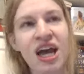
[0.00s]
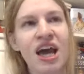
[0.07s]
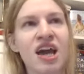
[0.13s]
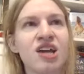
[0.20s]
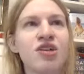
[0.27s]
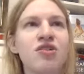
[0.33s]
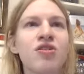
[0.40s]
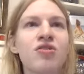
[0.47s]
and
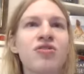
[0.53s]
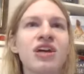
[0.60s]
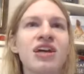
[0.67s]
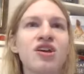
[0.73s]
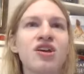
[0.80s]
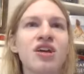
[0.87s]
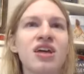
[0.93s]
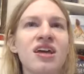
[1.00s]
you don't think
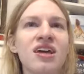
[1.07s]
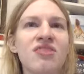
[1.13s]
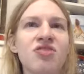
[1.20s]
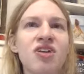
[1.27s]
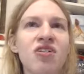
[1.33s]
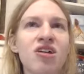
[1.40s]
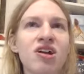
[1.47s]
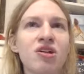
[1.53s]
it can get
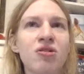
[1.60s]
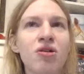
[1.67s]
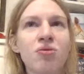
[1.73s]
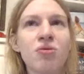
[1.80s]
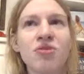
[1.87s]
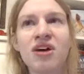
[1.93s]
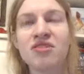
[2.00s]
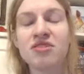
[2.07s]
there on your own
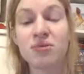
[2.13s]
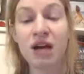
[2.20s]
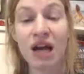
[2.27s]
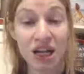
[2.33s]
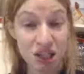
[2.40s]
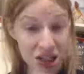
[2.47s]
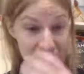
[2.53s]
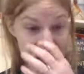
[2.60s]
without someone
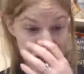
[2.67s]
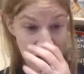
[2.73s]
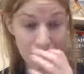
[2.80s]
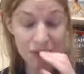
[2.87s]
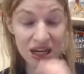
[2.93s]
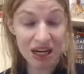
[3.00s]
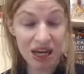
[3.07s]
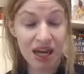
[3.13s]
actually
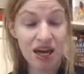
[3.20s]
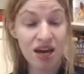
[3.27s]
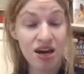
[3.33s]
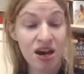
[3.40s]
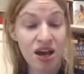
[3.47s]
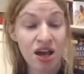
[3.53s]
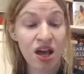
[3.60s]
coming in